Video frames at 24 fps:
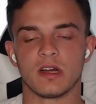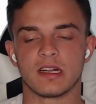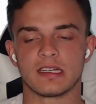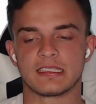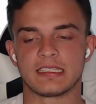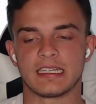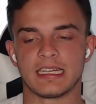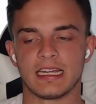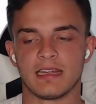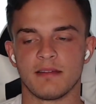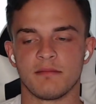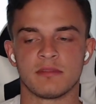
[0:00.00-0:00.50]

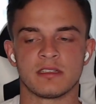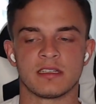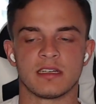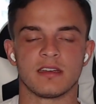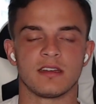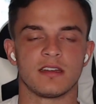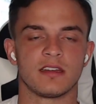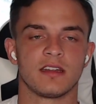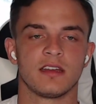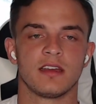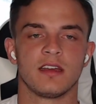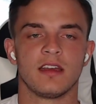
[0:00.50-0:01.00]
teams in
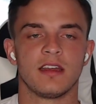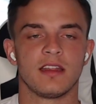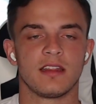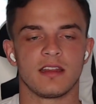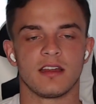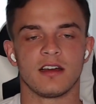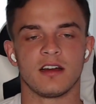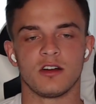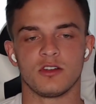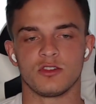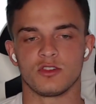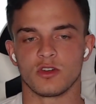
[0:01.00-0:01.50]
the
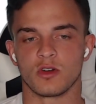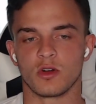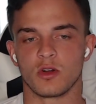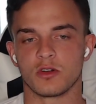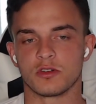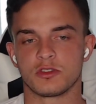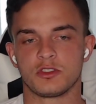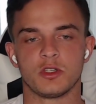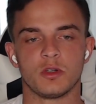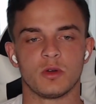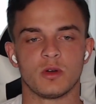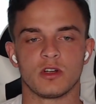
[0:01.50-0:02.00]
100 or
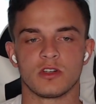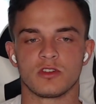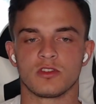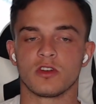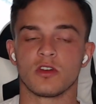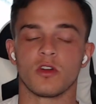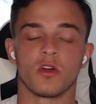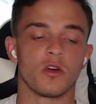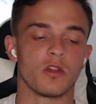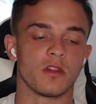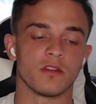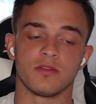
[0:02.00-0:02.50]
200
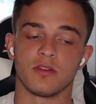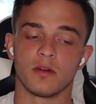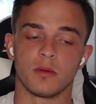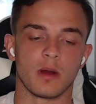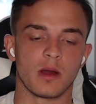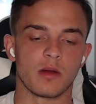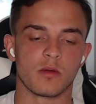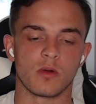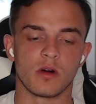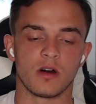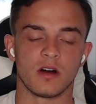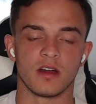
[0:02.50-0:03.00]
or the
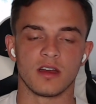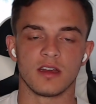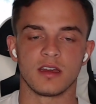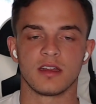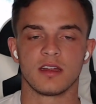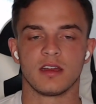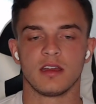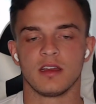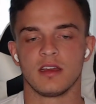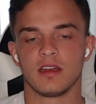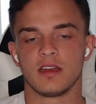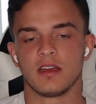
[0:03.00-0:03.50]
4x1
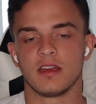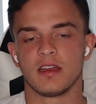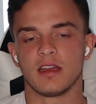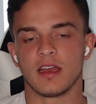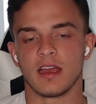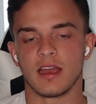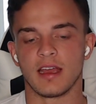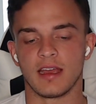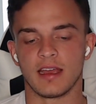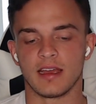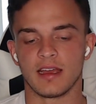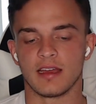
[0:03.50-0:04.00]

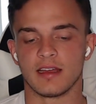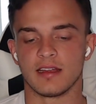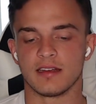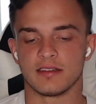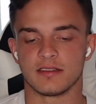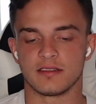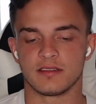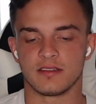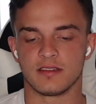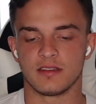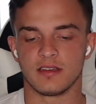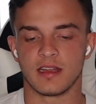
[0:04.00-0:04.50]
and
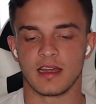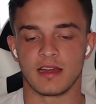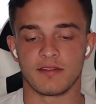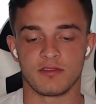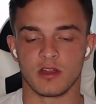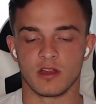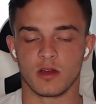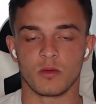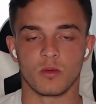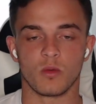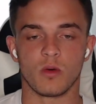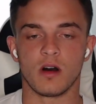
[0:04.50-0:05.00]
have
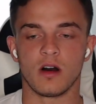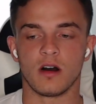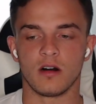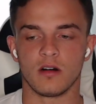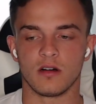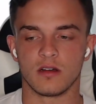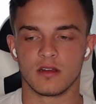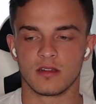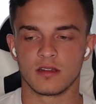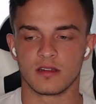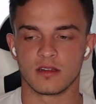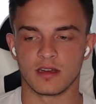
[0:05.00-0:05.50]
done well.
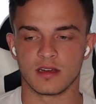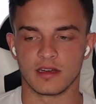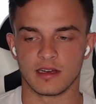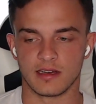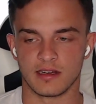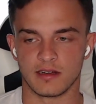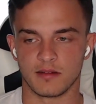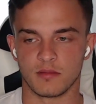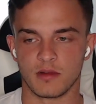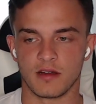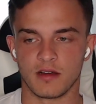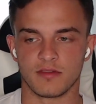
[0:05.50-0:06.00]

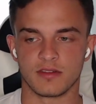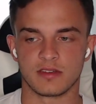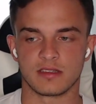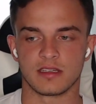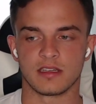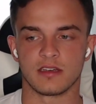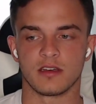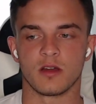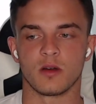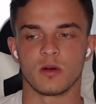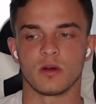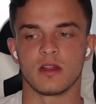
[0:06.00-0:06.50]
Obviously,
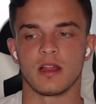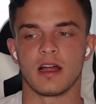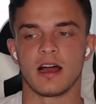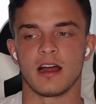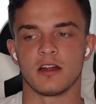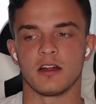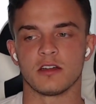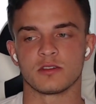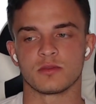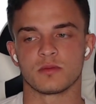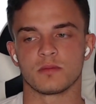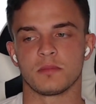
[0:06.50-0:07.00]
Noah
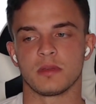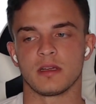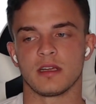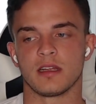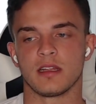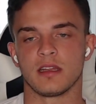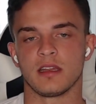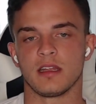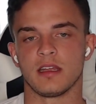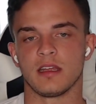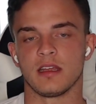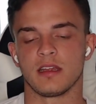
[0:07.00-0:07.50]
Lyles being
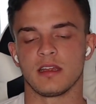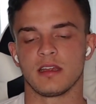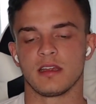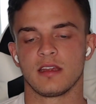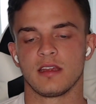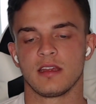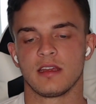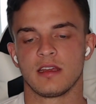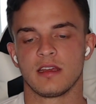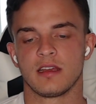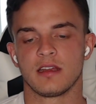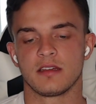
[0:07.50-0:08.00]
the
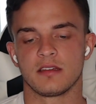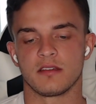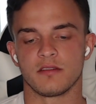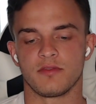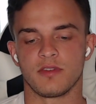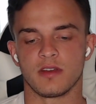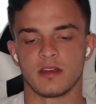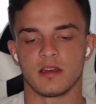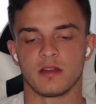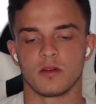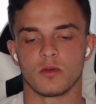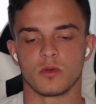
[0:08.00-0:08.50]

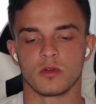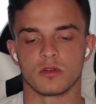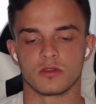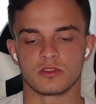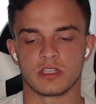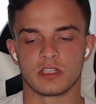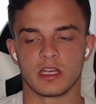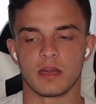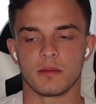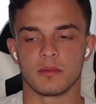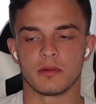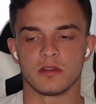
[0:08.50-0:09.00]
defending world
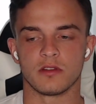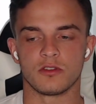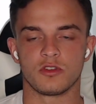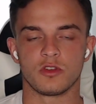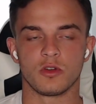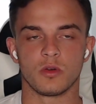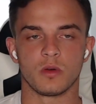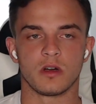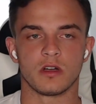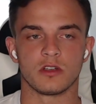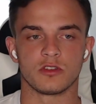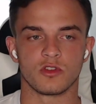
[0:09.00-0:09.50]
champion in the
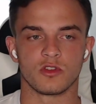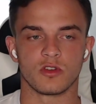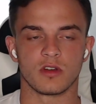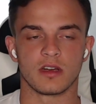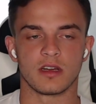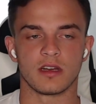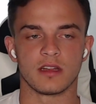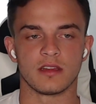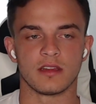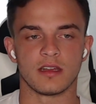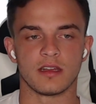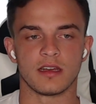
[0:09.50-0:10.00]
200,
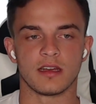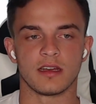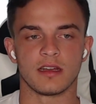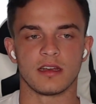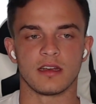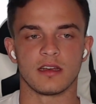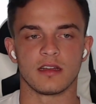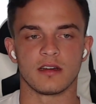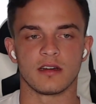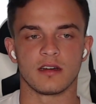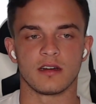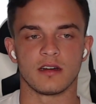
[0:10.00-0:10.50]
and then
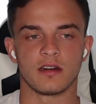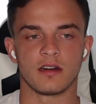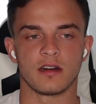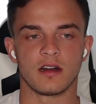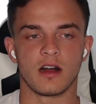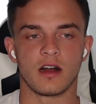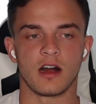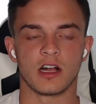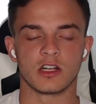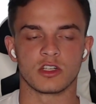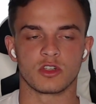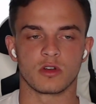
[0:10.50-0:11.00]

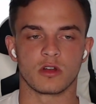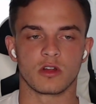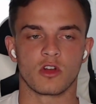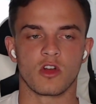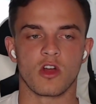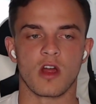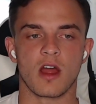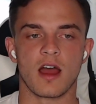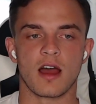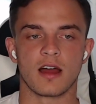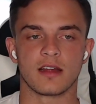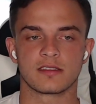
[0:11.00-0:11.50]
Andre
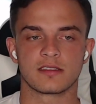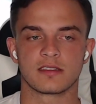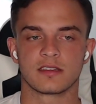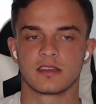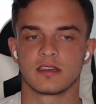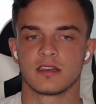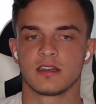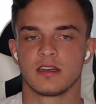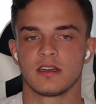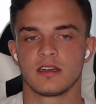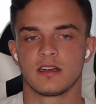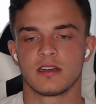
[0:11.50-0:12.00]
DeGrasse
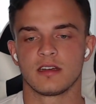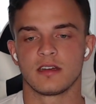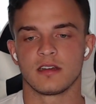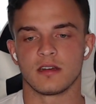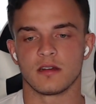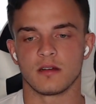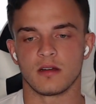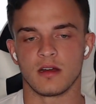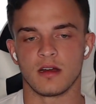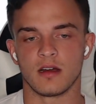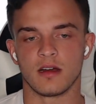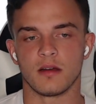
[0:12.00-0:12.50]

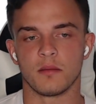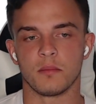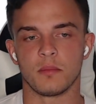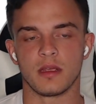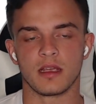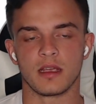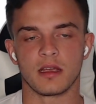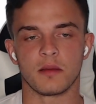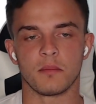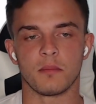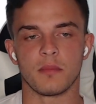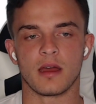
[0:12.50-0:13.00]

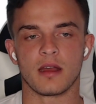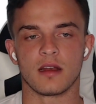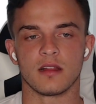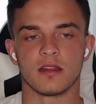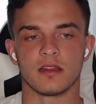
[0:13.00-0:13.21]
being a medalist.